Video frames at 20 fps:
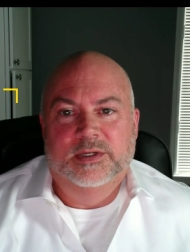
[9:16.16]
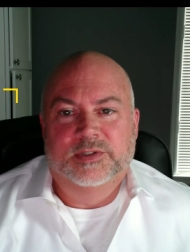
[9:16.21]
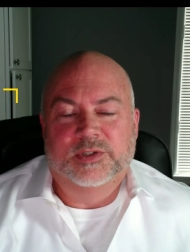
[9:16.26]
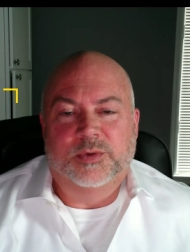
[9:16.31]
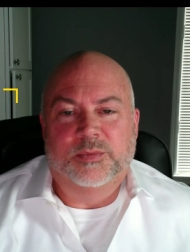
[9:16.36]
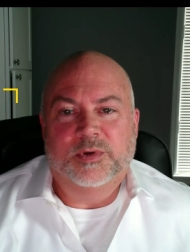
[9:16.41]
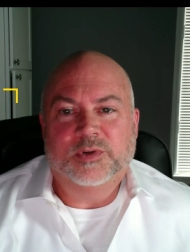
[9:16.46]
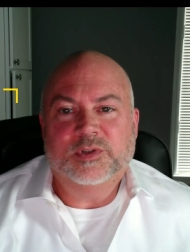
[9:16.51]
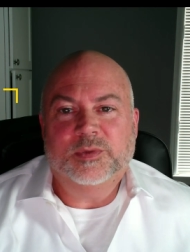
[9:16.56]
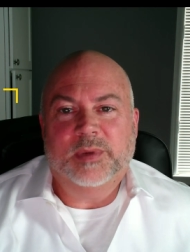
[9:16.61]

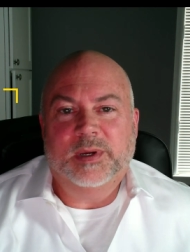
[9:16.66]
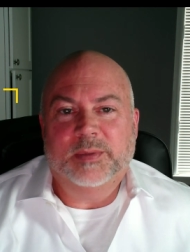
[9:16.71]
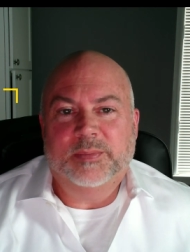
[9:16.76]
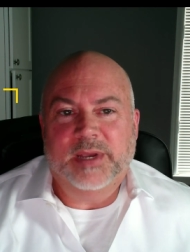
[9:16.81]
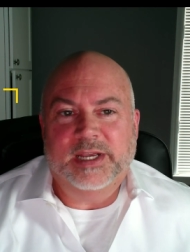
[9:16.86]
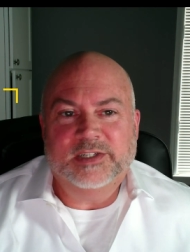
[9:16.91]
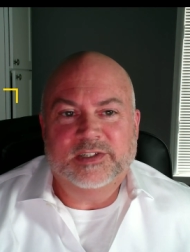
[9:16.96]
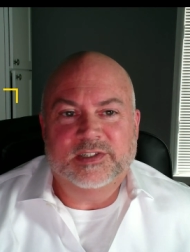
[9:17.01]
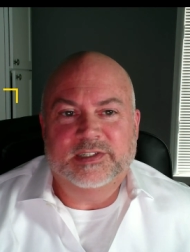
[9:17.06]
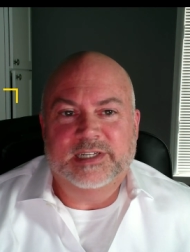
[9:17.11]
So most of my
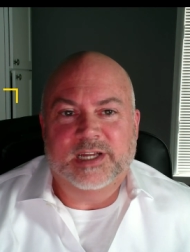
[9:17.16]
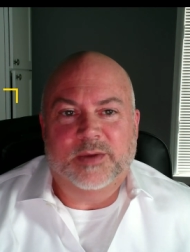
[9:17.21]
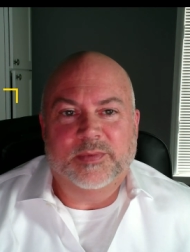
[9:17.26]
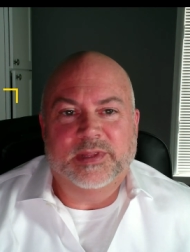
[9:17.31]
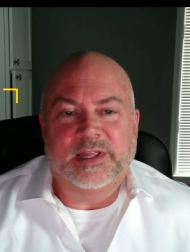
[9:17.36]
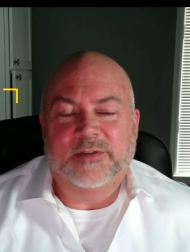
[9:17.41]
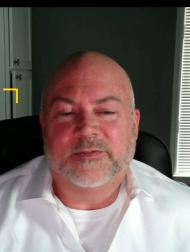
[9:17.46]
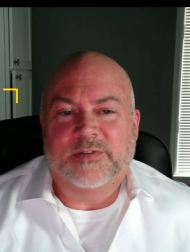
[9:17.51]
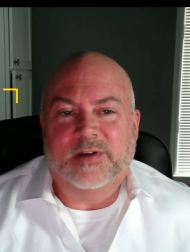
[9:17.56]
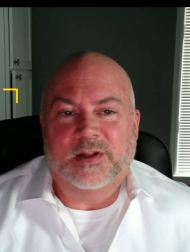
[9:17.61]
patients tell
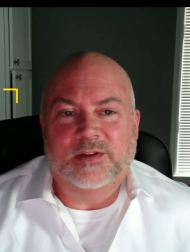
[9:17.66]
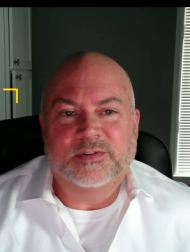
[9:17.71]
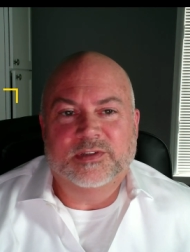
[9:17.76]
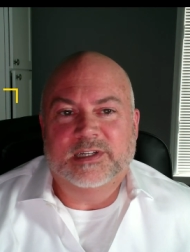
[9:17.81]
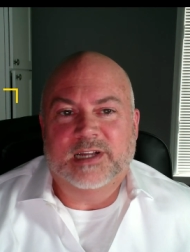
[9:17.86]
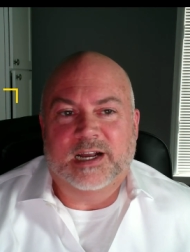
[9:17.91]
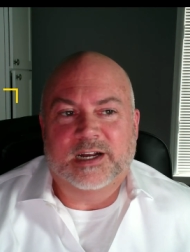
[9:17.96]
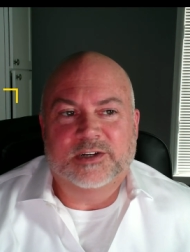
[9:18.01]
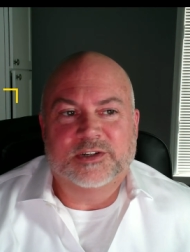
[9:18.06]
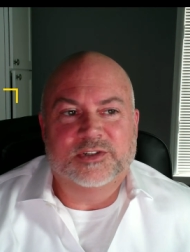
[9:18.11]
me they followed the
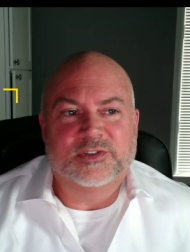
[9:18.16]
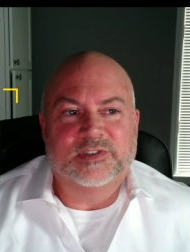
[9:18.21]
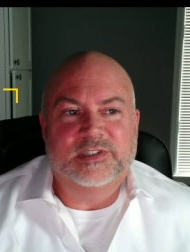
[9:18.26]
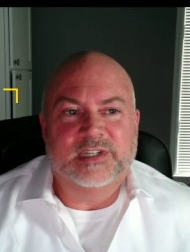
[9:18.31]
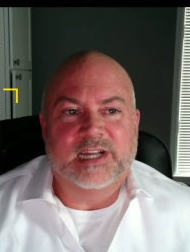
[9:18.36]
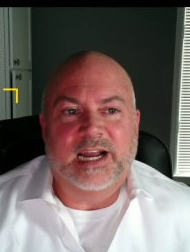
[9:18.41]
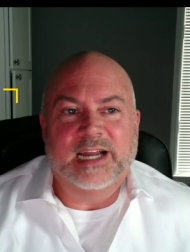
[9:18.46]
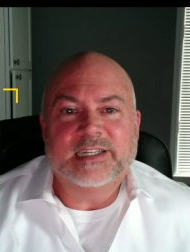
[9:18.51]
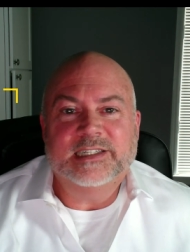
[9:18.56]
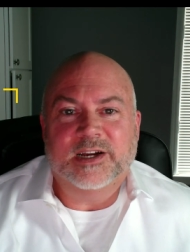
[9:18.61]
doctor's
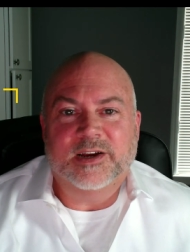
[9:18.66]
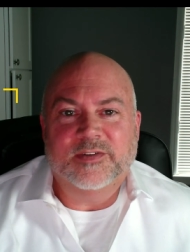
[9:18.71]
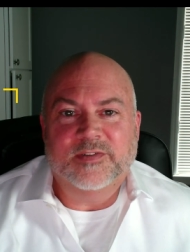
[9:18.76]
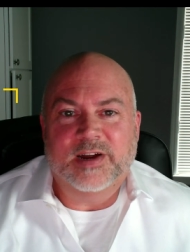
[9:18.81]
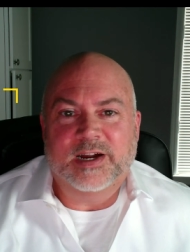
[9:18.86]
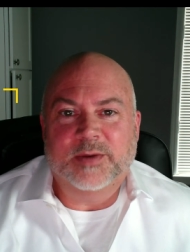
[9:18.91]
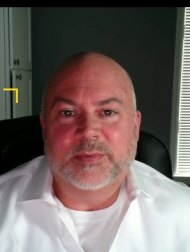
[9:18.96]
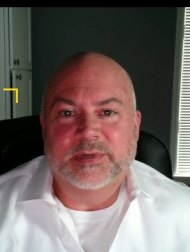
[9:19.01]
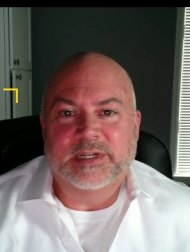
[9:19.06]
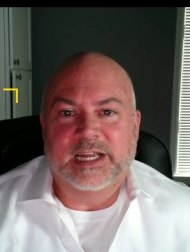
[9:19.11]
dietary
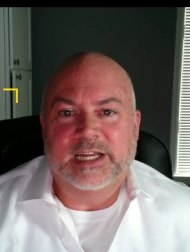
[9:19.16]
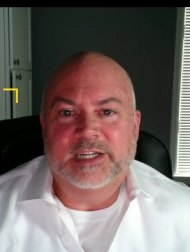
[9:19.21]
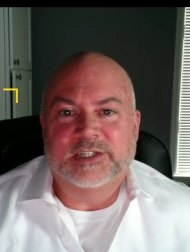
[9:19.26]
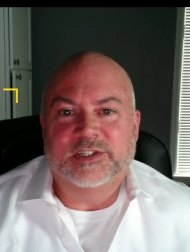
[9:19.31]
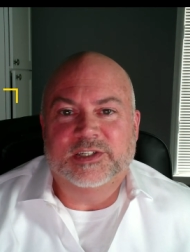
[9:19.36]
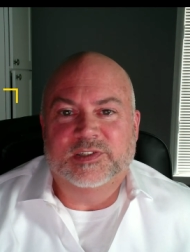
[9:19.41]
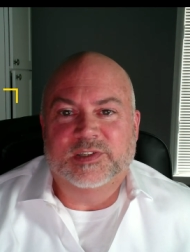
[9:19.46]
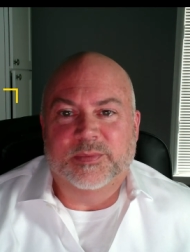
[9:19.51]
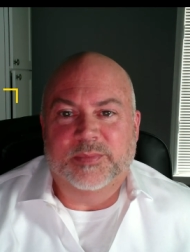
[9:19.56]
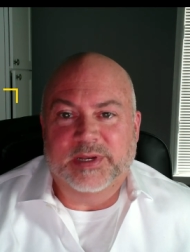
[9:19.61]

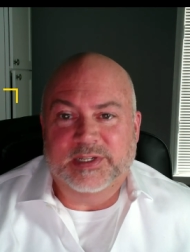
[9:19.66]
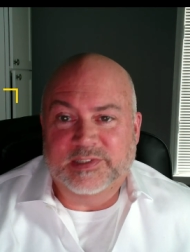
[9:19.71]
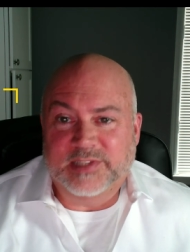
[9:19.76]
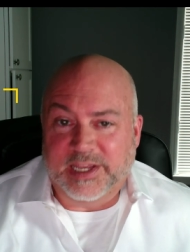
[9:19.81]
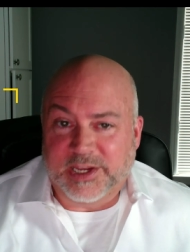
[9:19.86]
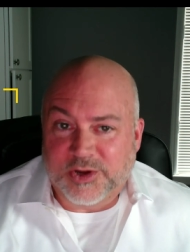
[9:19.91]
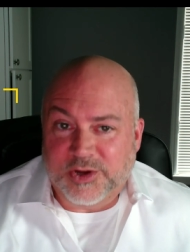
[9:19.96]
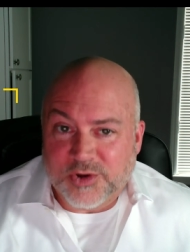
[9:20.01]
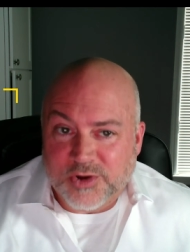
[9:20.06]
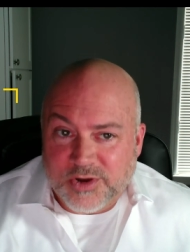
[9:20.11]
recommendations the best
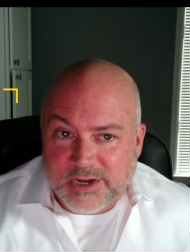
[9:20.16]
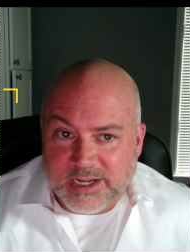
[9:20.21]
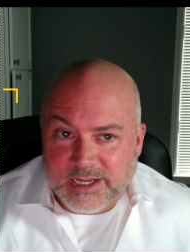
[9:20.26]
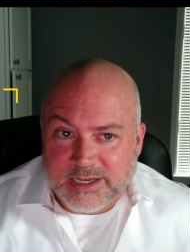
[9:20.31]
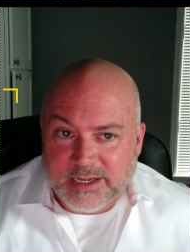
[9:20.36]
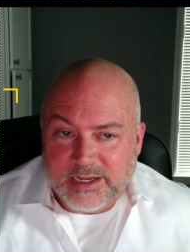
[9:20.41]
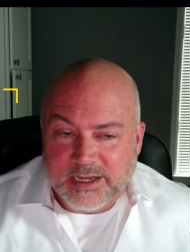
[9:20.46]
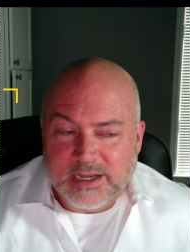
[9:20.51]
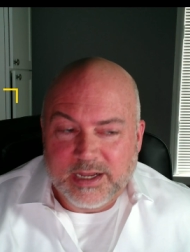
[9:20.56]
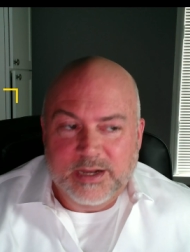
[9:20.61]
they
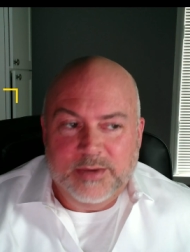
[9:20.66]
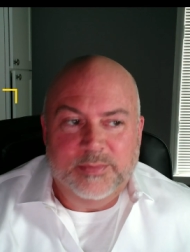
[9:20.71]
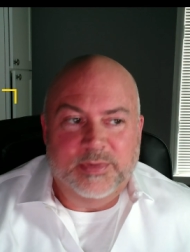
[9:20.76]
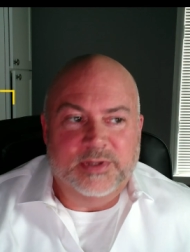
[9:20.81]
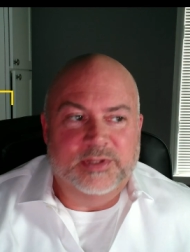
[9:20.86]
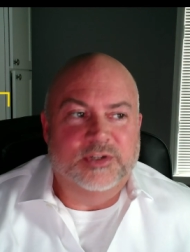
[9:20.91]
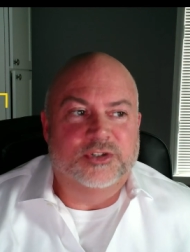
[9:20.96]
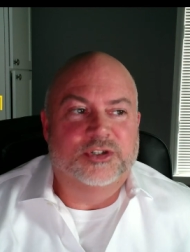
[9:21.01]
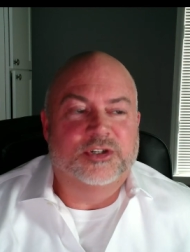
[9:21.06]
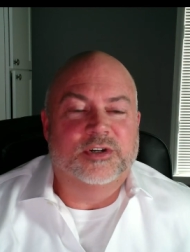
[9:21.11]
could,
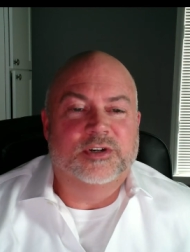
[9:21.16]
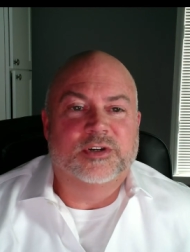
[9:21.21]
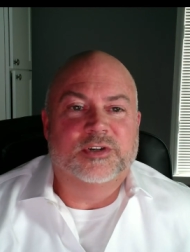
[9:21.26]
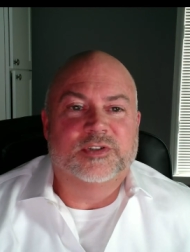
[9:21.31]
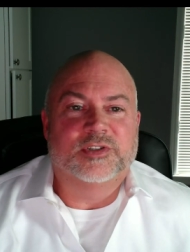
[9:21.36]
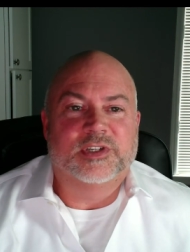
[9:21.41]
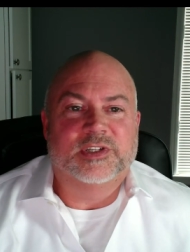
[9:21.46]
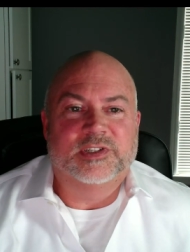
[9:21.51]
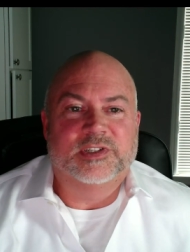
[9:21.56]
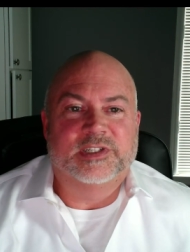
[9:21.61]
but their
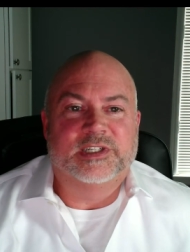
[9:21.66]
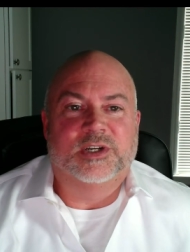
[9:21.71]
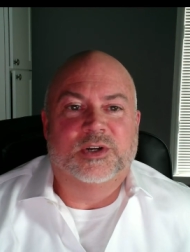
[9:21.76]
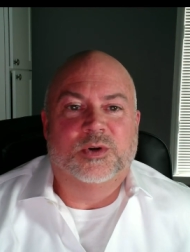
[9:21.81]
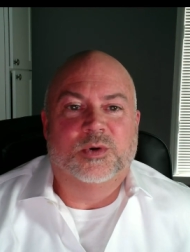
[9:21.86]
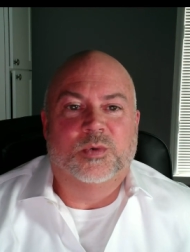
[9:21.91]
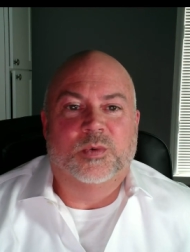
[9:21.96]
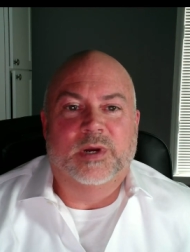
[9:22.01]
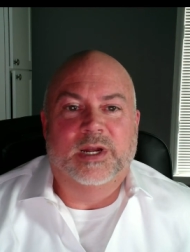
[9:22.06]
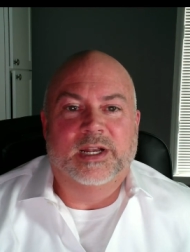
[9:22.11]
sugars
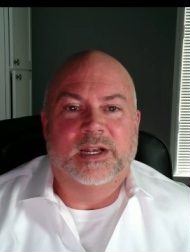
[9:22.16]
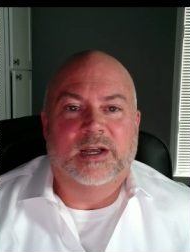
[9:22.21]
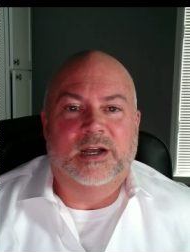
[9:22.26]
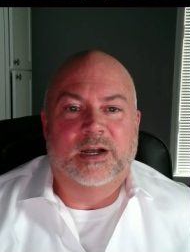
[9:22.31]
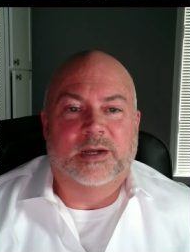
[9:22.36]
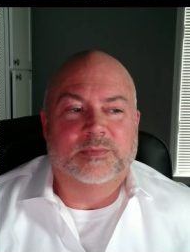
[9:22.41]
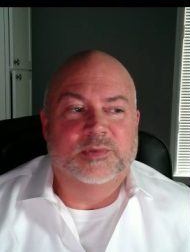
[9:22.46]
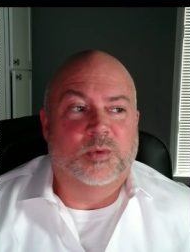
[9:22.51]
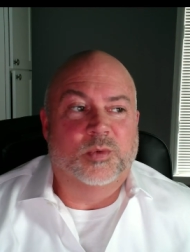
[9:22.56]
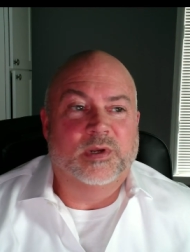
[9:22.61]
still went
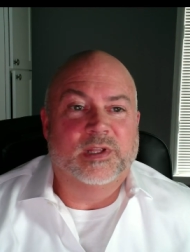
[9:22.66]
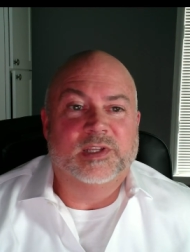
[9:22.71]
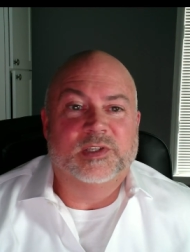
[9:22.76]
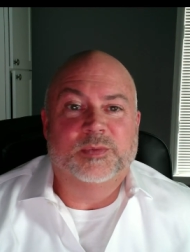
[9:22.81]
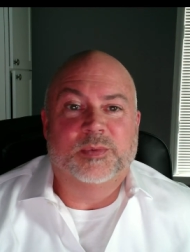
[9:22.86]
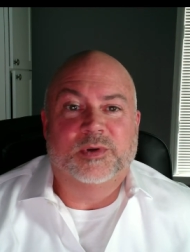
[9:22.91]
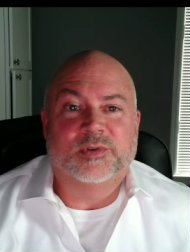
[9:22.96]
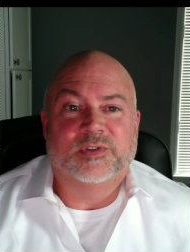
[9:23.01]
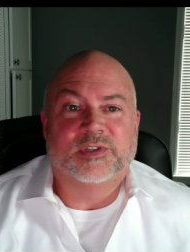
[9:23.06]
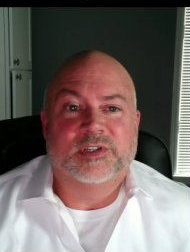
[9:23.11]
up. So what are they
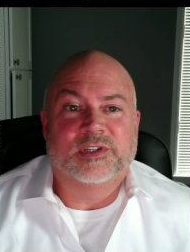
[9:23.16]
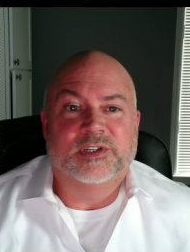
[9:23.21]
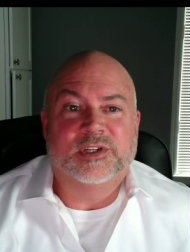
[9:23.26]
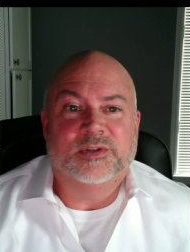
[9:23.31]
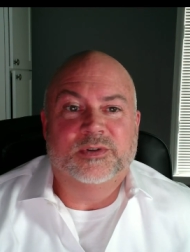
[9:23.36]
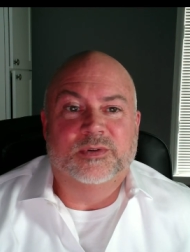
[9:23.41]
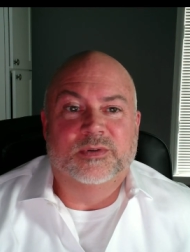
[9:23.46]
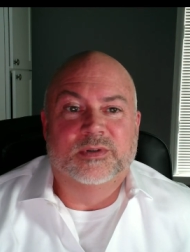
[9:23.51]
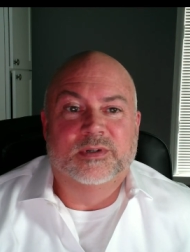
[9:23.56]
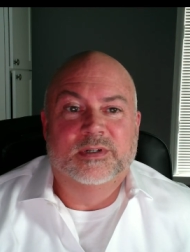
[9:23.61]
supposed to
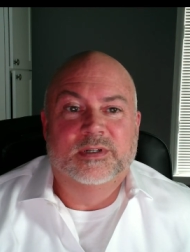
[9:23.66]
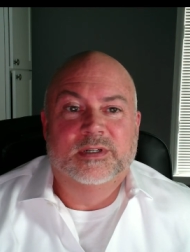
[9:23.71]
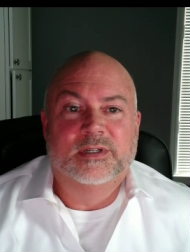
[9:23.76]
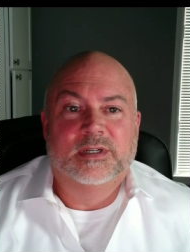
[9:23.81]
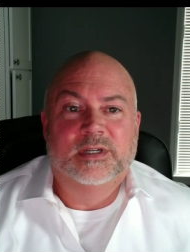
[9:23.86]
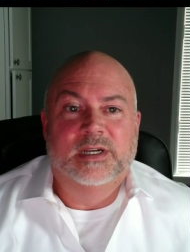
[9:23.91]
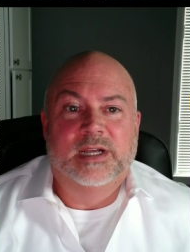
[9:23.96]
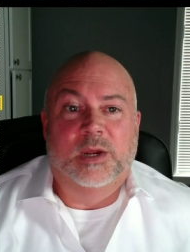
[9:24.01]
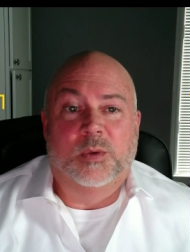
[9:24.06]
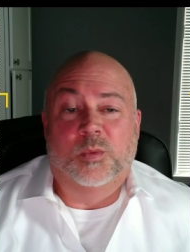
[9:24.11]
do?
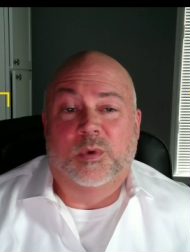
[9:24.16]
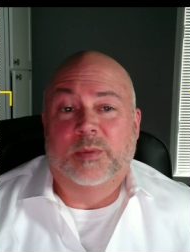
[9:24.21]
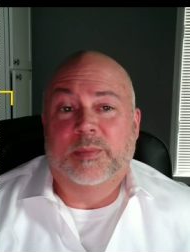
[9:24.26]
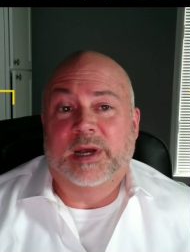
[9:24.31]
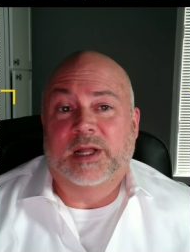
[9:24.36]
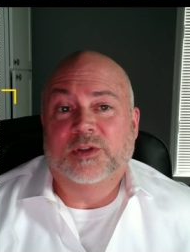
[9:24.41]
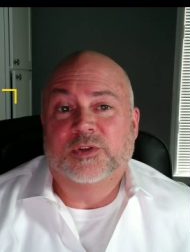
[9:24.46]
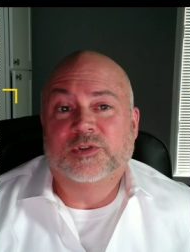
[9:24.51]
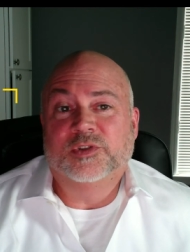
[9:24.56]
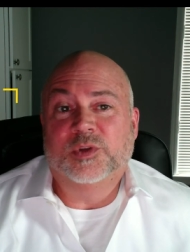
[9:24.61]
And what
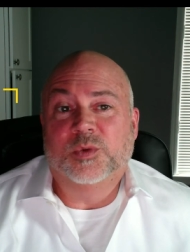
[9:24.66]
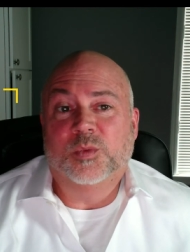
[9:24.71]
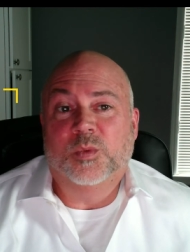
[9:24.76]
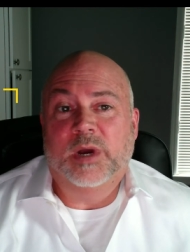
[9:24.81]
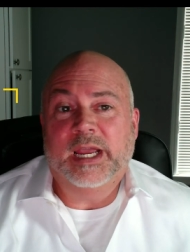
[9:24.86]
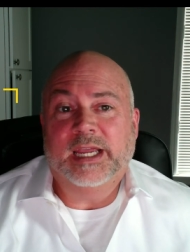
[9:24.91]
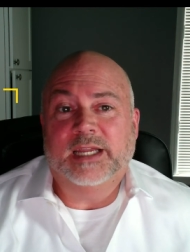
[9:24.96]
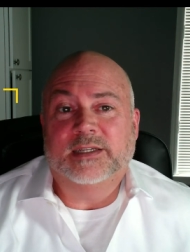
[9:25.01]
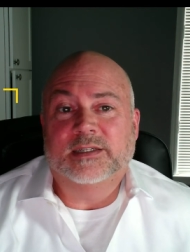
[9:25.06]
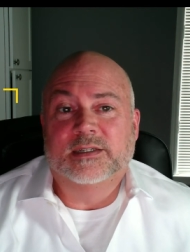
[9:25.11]
about losing
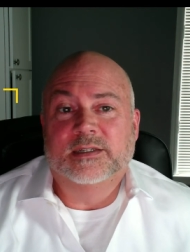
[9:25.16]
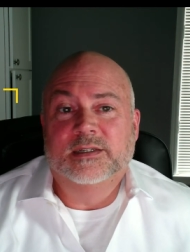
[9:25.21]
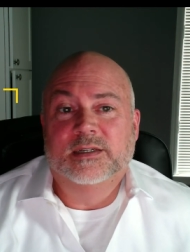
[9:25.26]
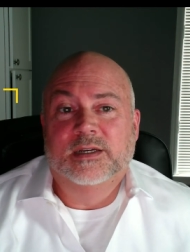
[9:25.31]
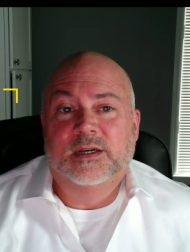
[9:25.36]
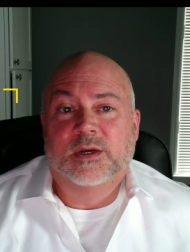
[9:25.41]
weight?